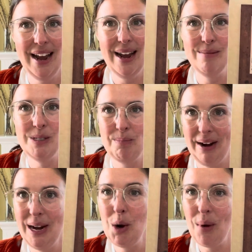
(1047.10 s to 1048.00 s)

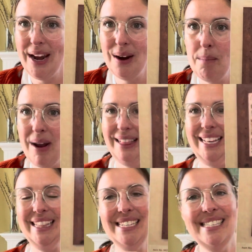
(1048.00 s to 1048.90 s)
Spring Quaker by
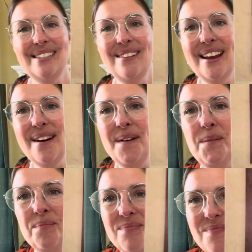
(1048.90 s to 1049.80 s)
Leela
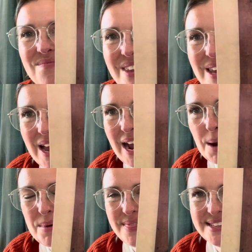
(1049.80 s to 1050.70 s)
Studio.
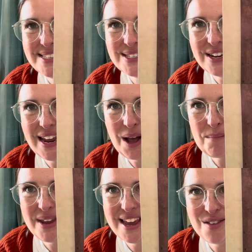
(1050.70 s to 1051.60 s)
And this is going to help
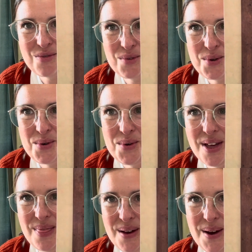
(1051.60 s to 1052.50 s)
me get through
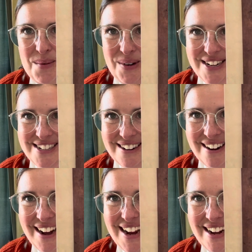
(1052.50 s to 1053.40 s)
the
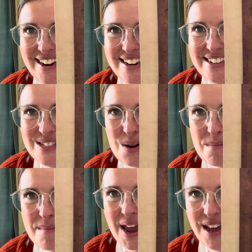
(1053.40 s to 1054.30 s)
winter. It is no
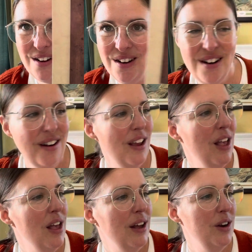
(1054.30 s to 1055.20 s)
matter
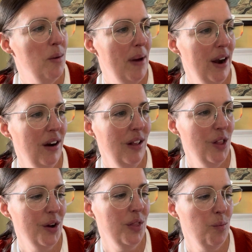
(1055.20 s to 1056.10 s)
how
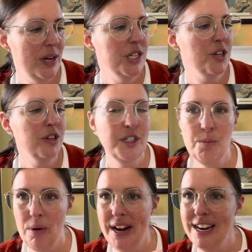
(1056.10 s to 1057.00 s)
long the winter,
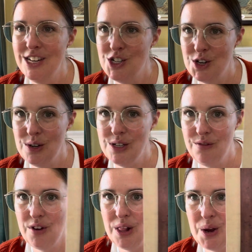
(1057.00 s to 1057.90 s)
spring is sure to
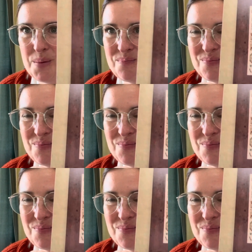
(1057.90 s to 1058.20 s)
follow.